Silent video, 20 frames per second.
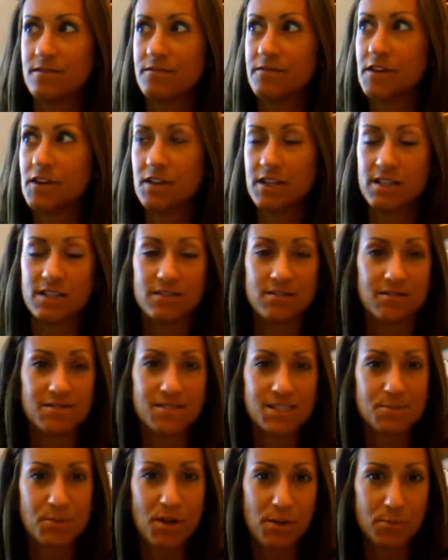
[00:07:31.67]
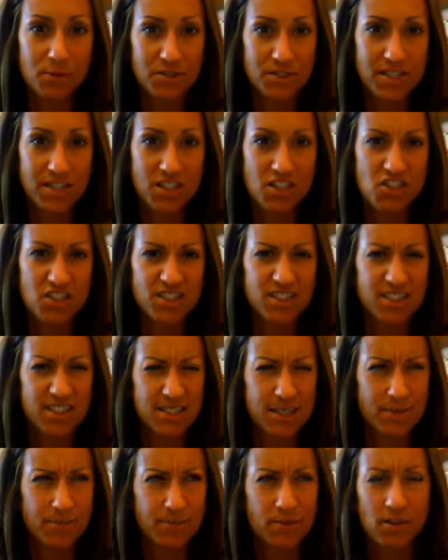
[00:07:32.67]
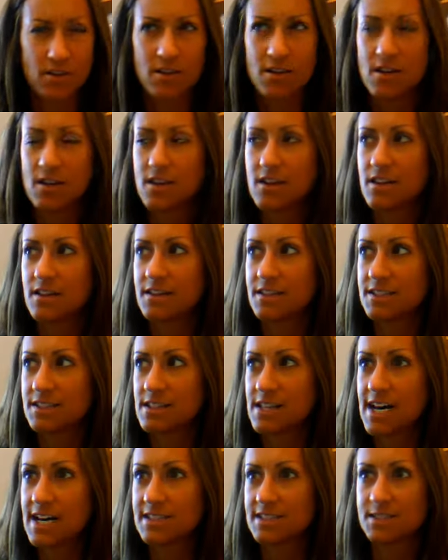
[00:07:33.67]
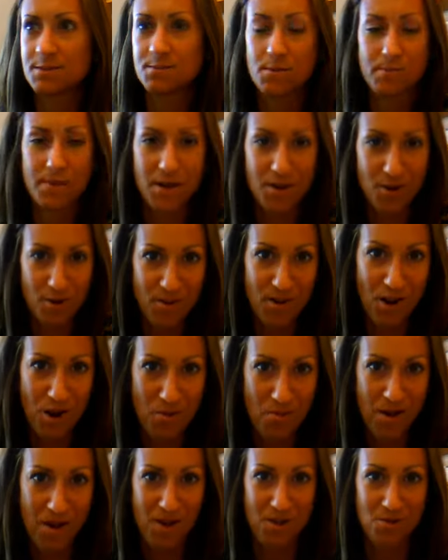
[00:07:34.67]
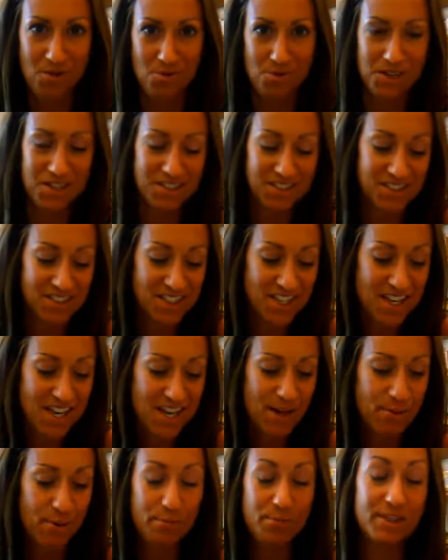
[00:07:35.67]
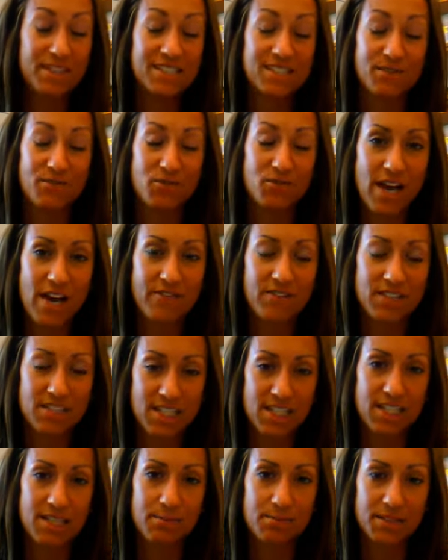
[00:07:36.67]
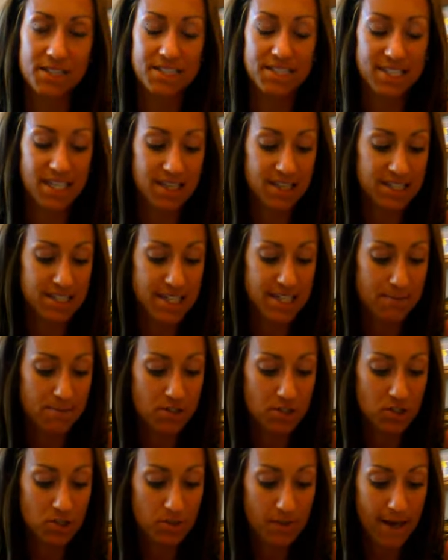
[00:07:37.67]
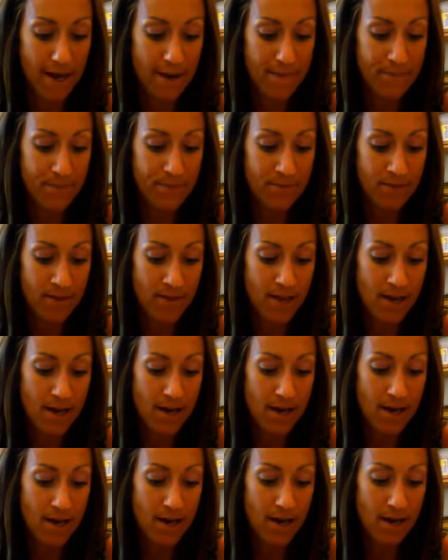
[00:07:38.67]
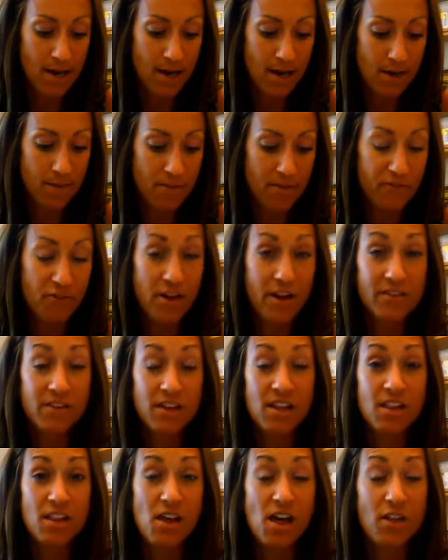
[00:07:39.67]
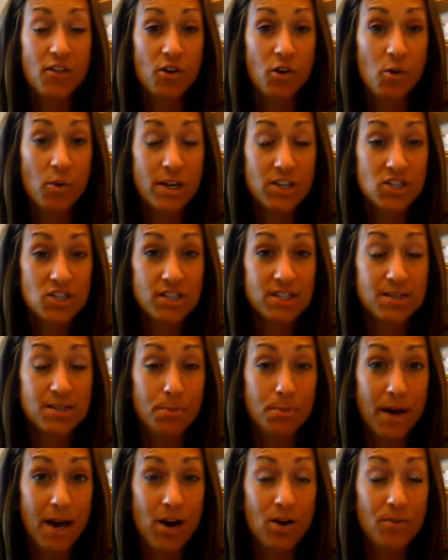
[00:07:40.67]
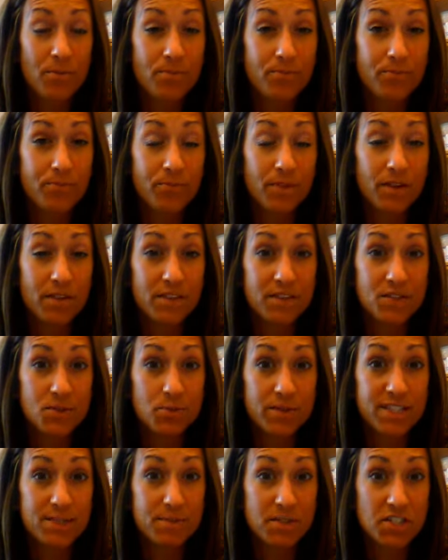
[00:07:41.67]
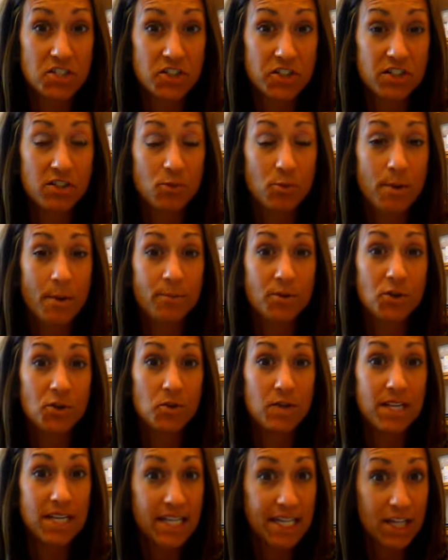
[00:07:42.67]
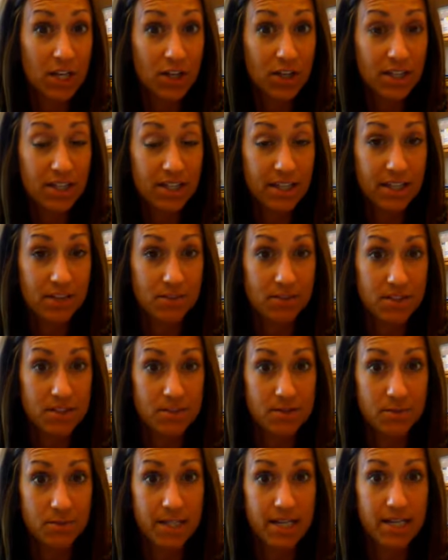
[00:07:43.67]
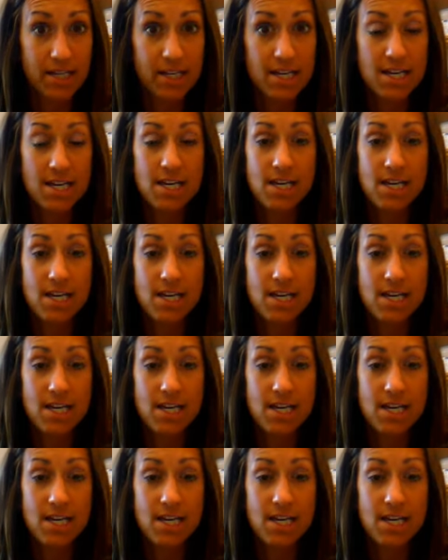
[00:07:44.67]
very small percentages, except for this class has been better than all my other ones. But please, if you haven't done it, please take the time to do that. If you have any other questions about this week's material, remember you need a calculator this week.